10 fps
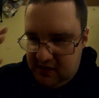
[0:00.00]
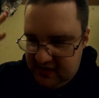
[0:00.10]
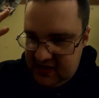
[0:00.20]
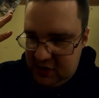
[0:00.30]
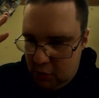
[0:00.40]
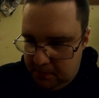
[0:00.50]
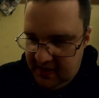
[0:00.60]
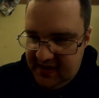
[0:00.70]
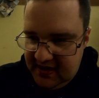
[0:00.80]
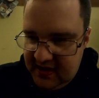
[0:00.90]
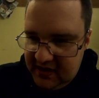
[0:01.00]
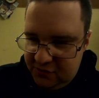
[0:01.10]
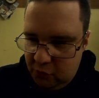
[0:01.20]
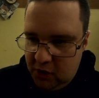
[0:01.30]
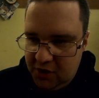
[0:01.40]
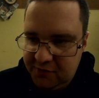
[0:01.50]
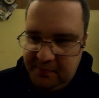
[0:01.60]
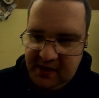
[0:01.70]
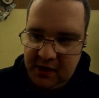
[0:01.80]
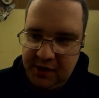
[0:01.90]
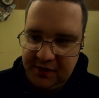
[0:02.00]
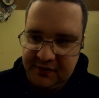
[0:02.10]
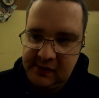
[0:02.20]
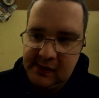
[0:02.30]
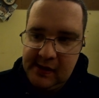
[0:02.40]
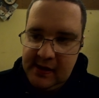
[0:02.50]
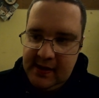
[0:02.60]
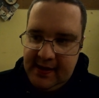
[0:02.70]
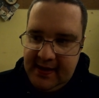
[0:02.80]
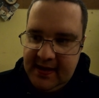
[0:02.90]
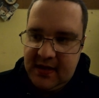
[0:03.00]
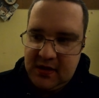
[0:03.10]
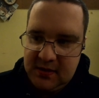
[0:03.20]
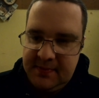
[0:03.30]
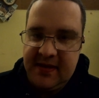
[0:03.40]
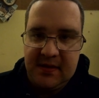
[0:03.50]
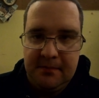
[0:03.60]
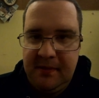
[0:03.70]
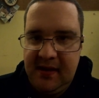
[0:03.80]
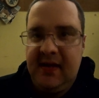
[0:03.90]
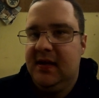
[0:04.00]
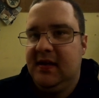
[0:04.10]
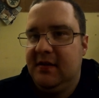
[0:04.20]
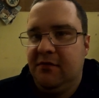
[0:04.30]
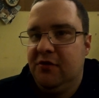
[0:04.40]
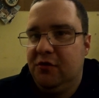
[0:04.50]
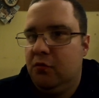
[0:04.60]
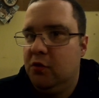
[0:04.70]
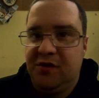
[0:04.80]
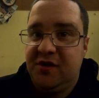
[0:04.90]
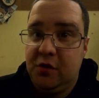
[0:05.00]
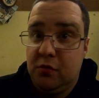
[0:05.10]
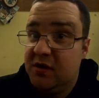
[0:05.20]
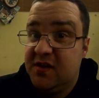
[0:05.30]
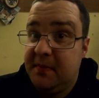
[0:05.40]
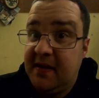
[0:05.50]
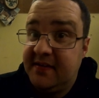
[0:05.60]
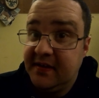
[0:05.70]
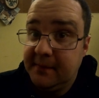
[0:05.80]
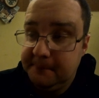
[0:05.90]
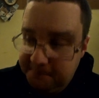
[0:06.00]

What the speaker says: in your plain English words because it could be completely different to what you're expecting.